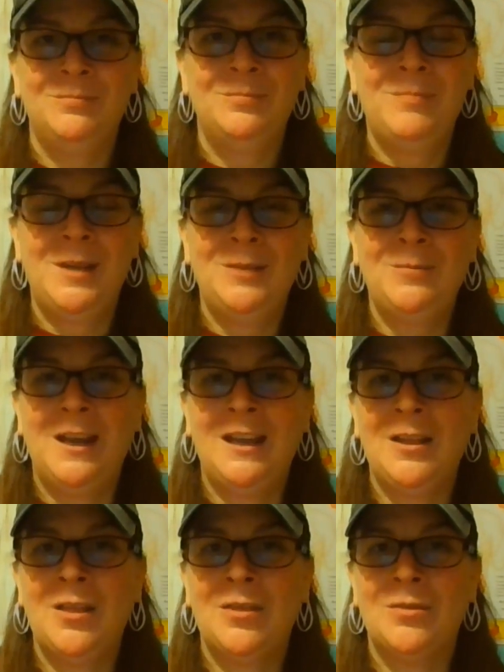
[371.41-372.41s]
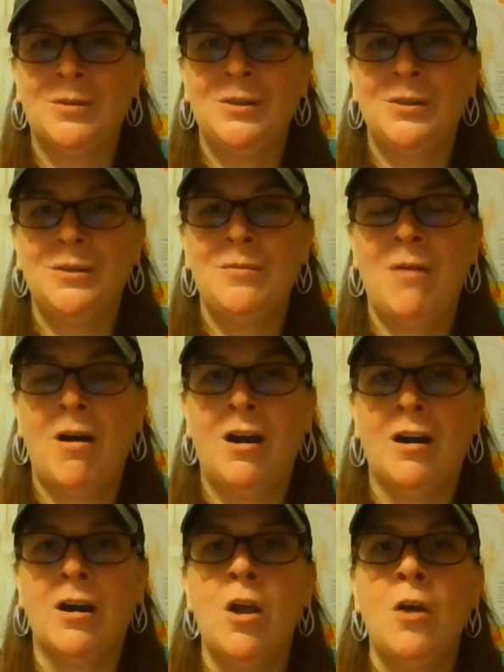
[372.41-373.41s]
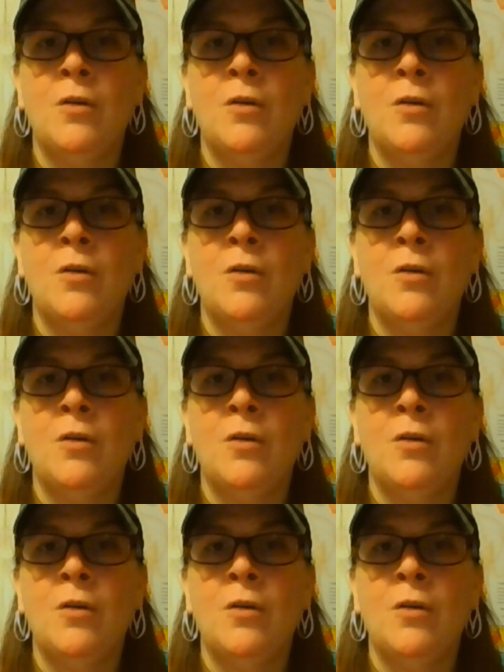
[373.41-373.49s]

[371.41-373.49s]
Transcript: midway through our